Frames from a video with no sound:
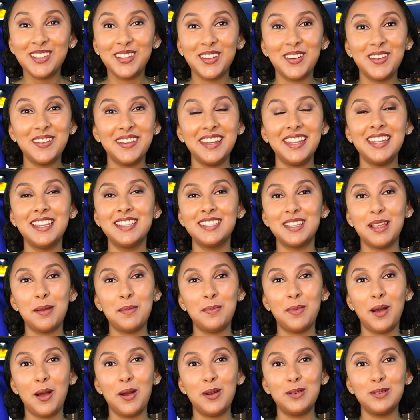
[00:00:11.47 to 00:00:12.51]
story is
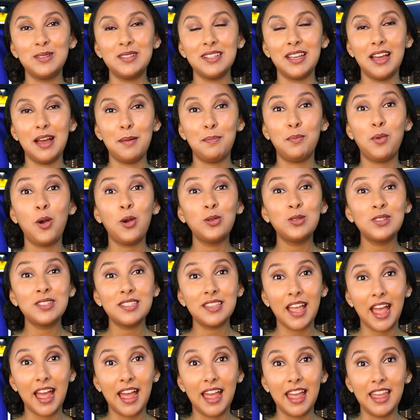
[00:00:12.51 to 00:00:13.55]
about a
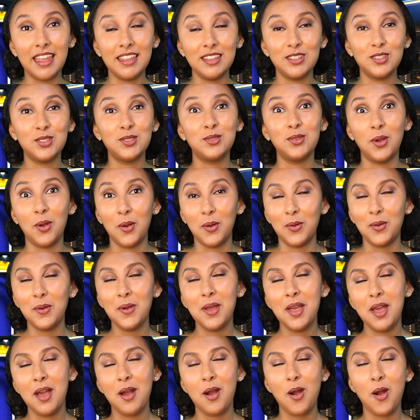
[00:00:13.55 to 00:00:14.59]
post I
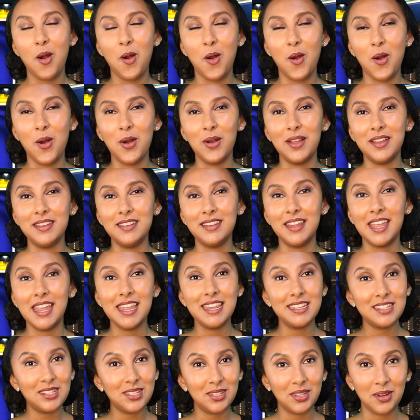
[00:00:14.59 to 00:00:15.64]
saw on
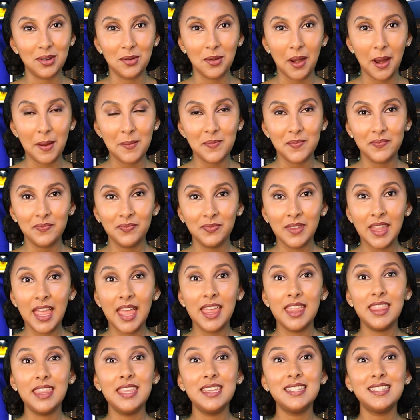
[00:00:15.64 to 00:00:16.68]
Instagram.
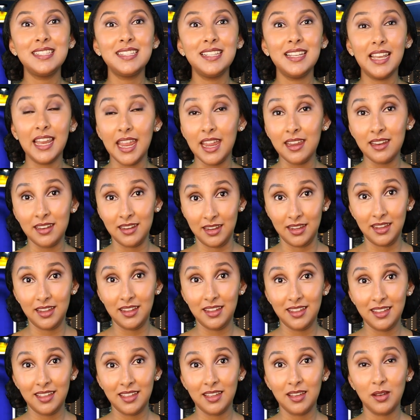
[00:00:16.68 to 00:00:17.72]
This
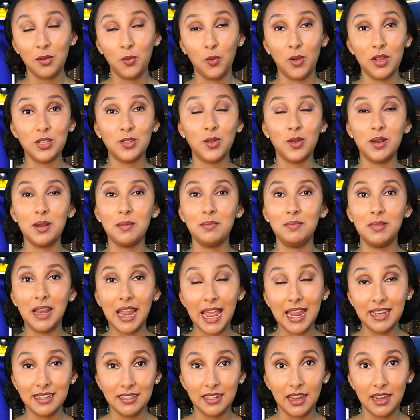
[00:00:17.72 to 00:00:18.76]
lady was on a
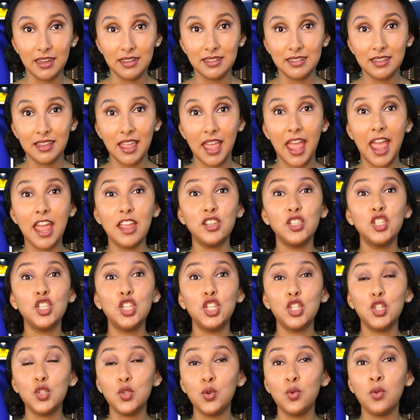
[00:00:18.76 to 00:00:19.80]
blind date and
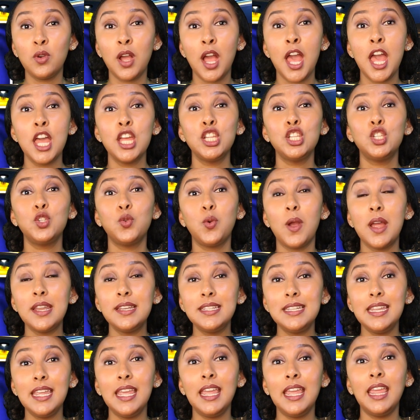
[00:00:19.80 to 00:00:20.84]
she took
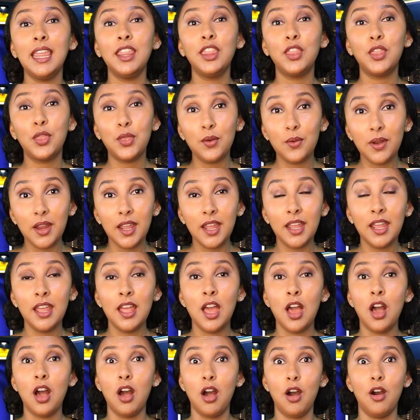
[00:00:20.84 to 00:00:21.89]

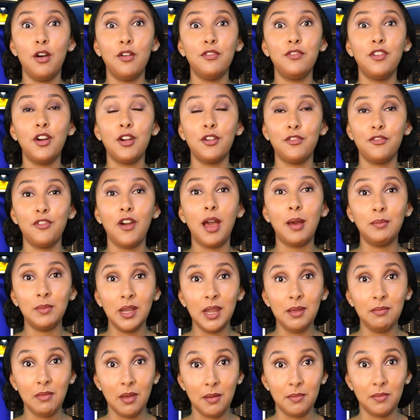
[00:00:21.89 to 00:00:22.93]
23 of her
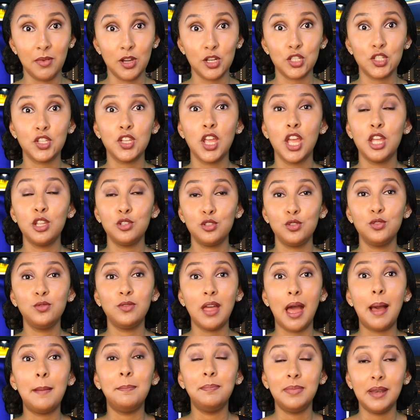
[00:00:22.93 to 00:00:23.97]
family members to
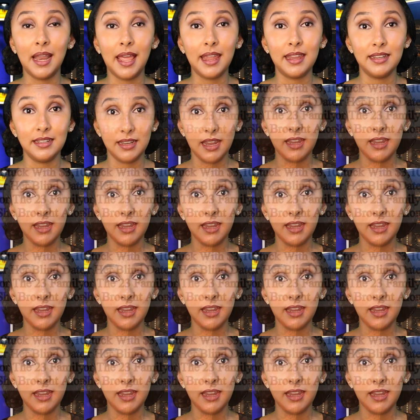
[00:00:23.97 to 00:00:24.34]
that blind